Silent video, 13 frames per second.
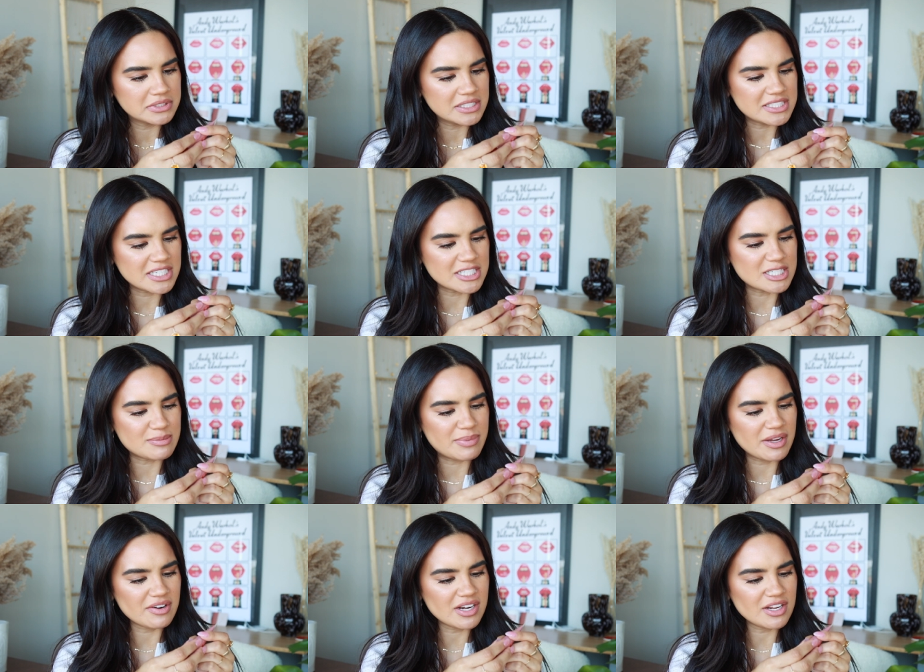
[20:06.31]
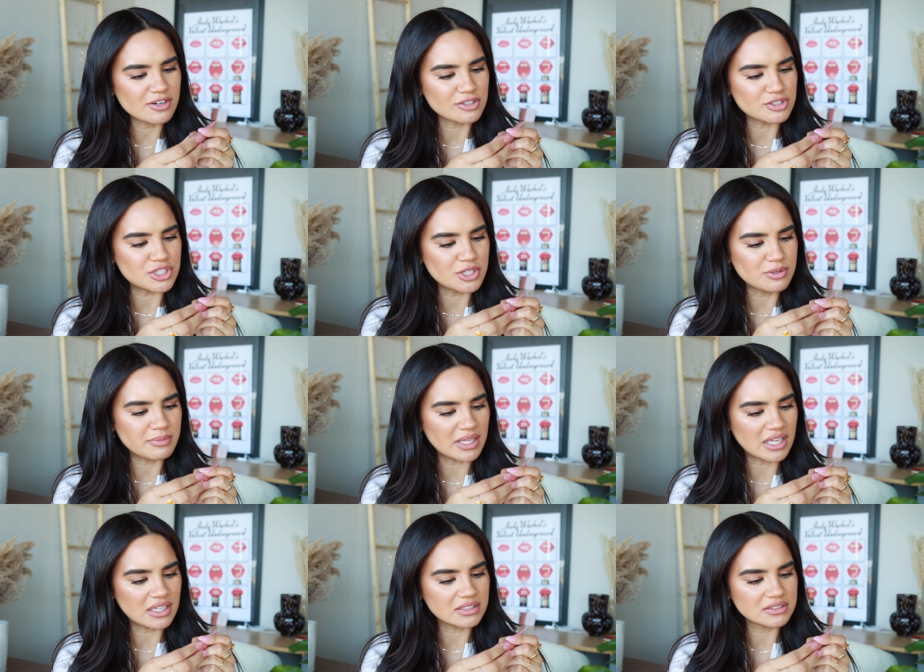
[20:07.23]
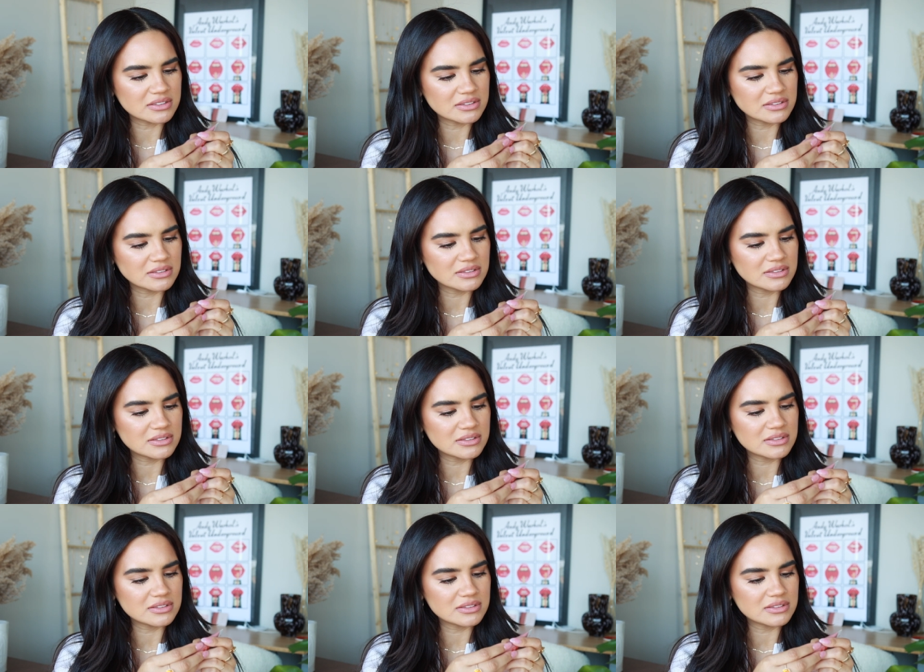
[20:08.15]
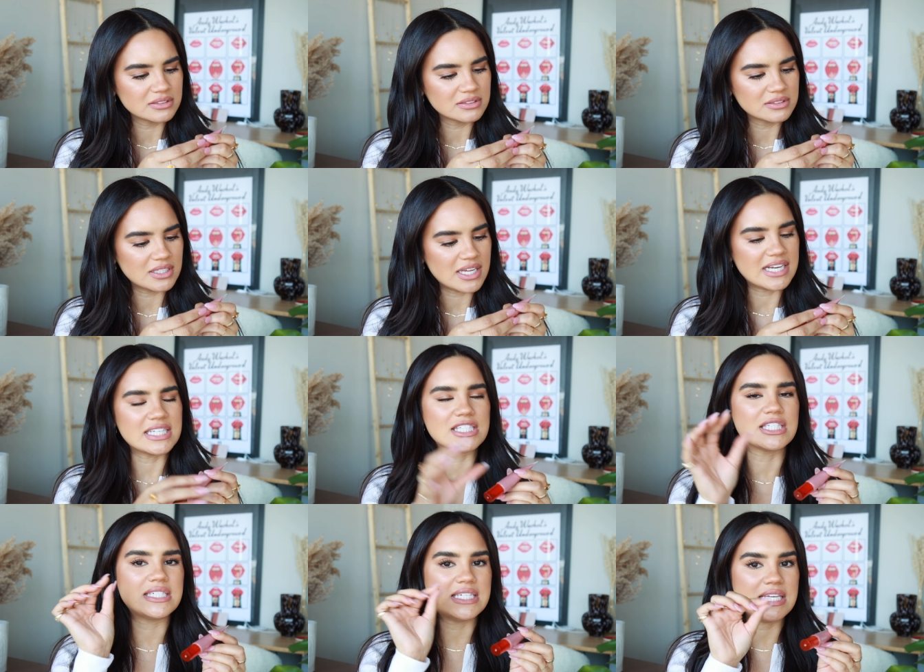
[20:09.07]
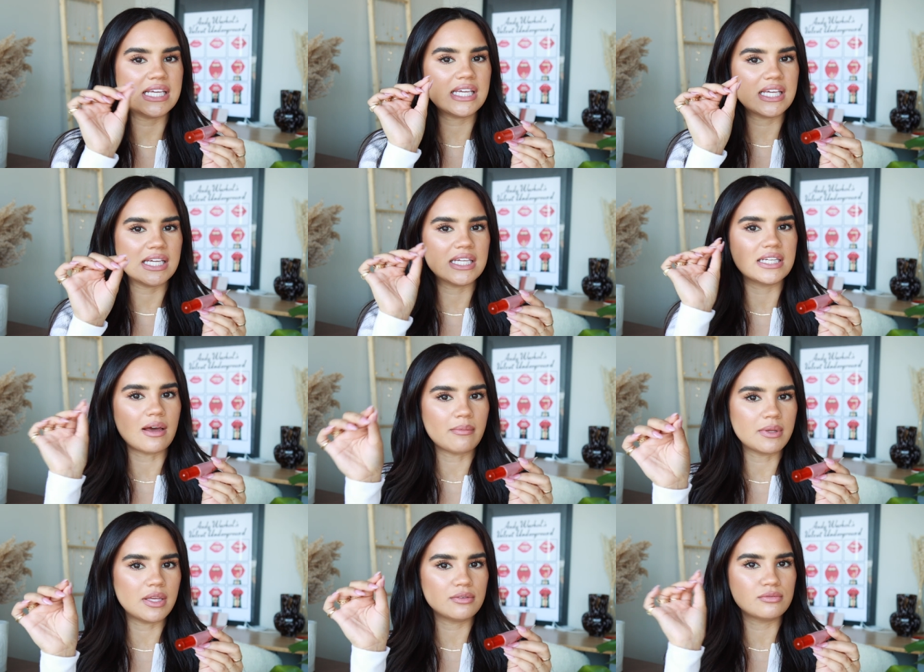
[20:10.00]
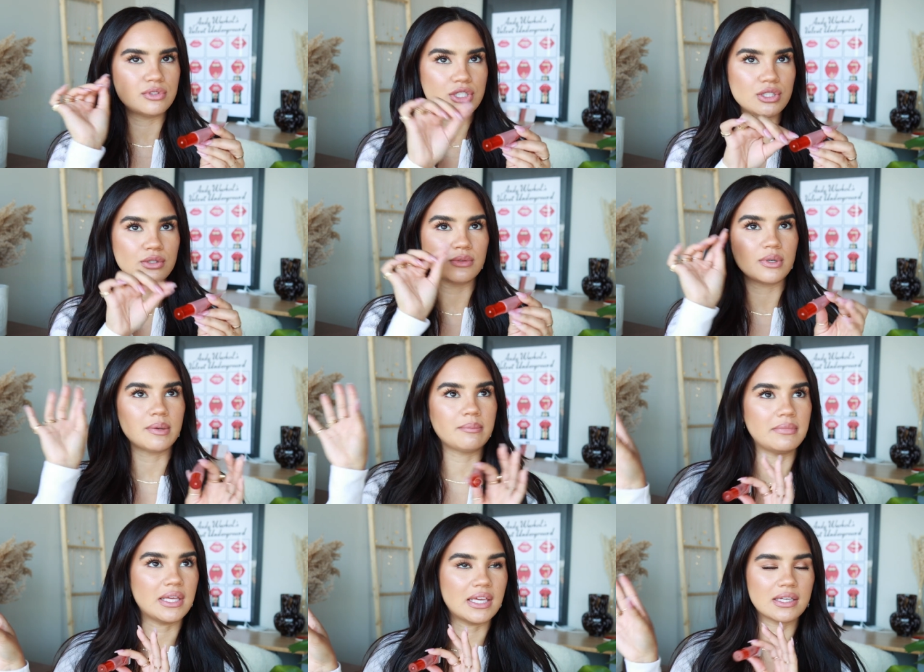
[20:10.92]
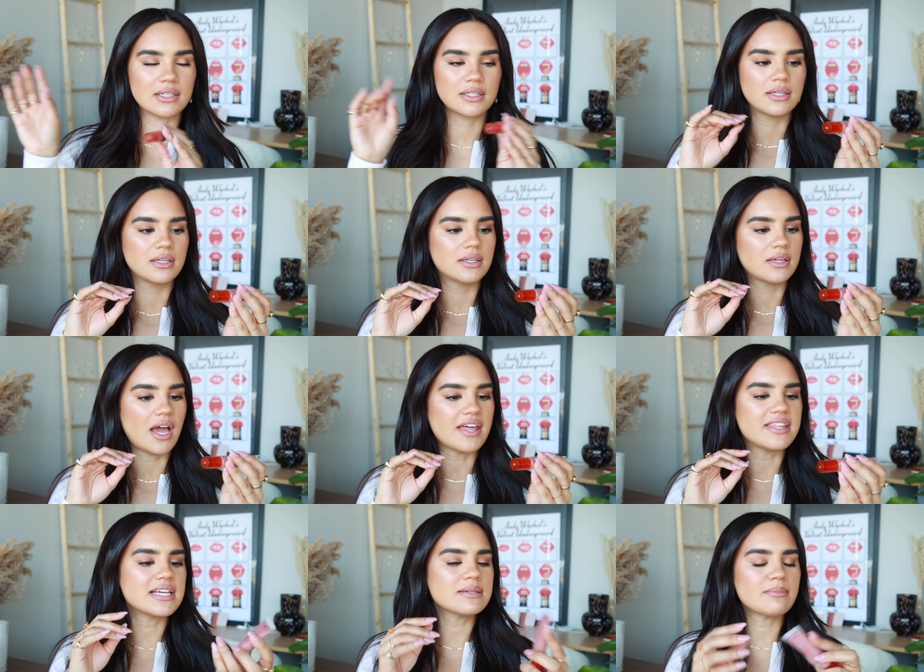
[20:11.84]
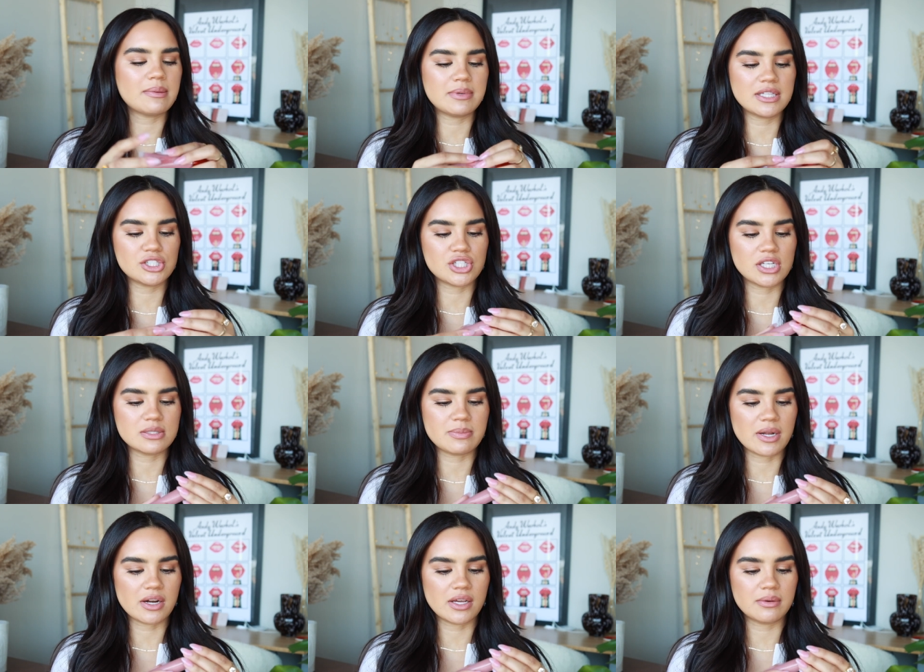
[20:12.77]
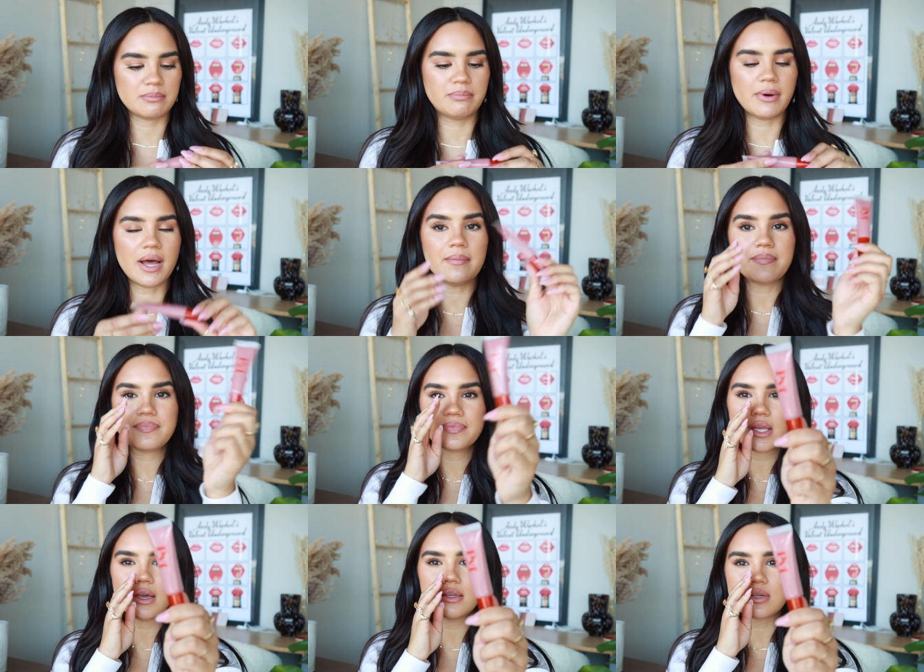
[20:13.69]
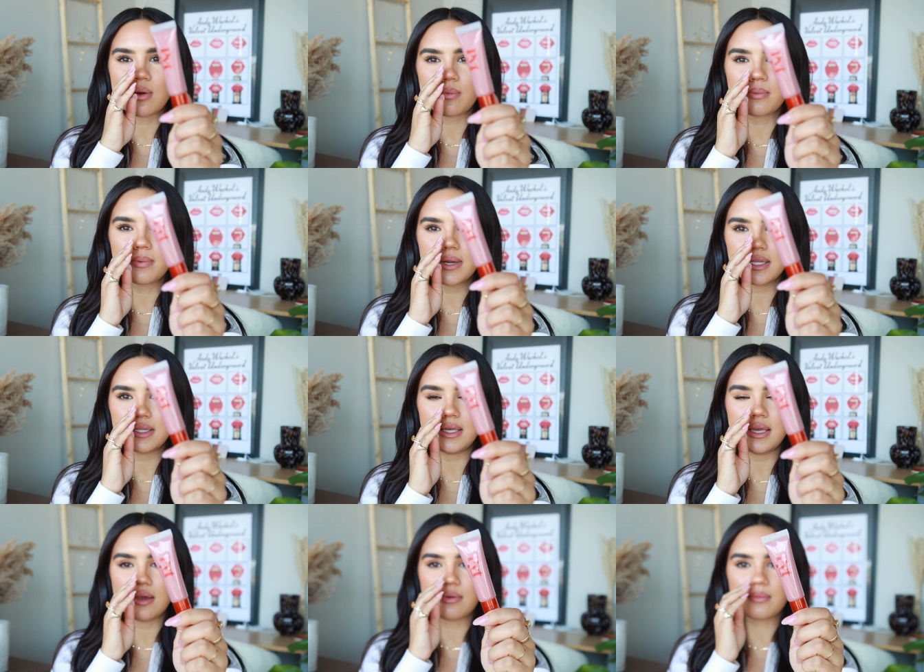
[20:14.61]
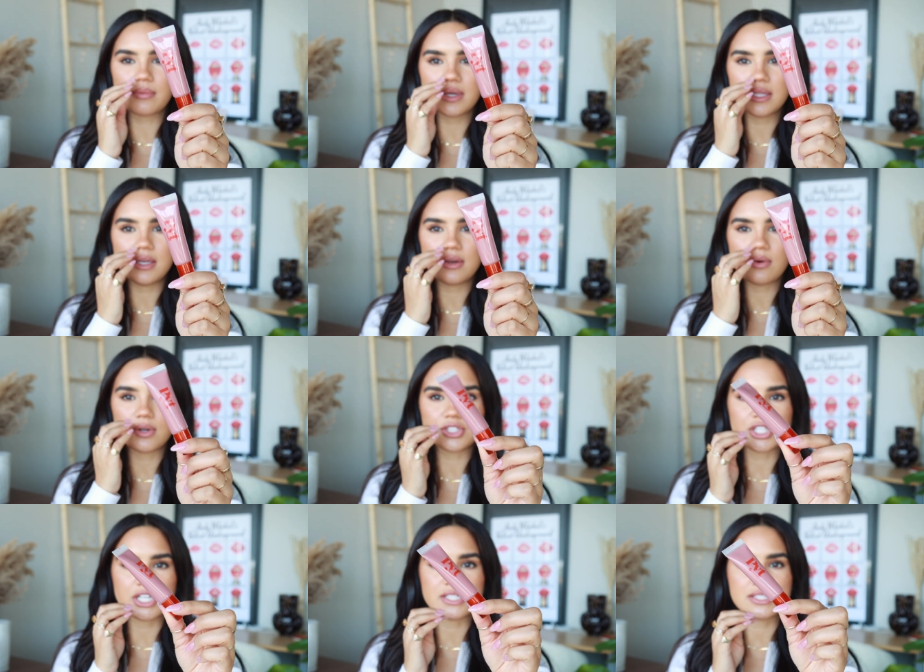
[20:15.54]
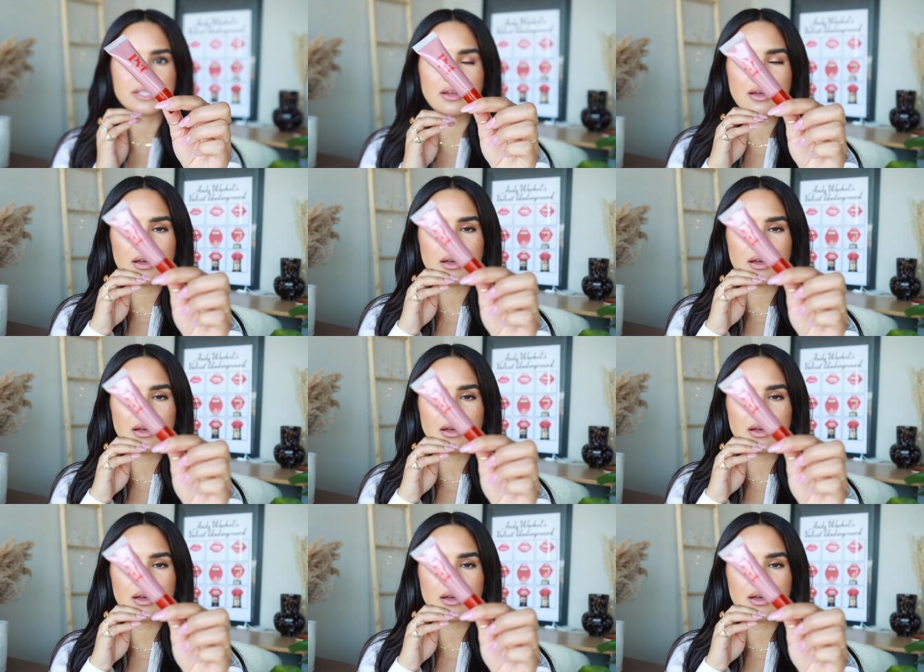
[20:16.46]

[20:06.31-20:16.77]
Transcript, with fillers: Is it Spirited or Dew Me? and it's D-E-W, Dew Me. I think it might be in the shade Spirited, but it's a really, really gorgeous